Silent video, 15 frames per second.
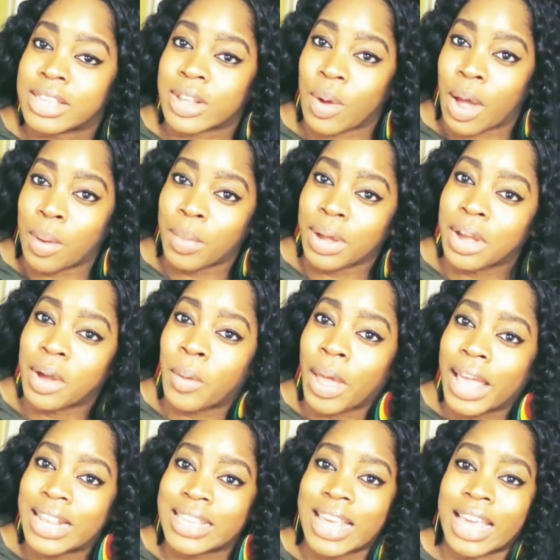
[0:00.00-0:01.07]
So I'm gonna go
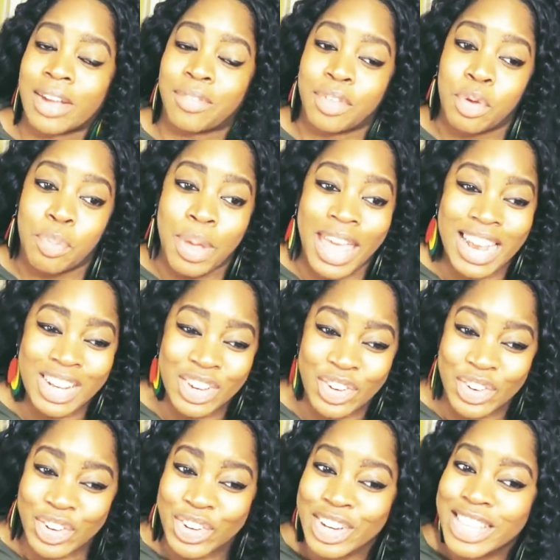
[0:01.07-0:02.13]
ahead and take a few
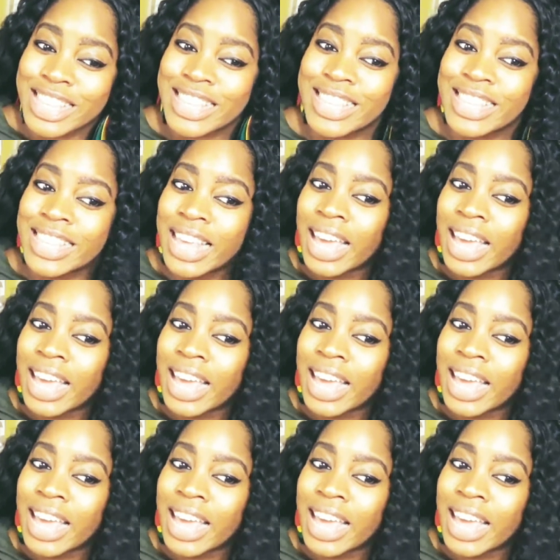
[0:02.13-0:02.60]
pictures,